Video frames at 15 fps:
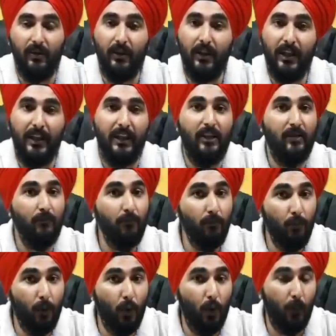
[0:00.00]
need
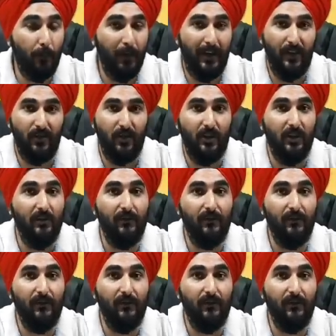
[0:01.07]
more patience.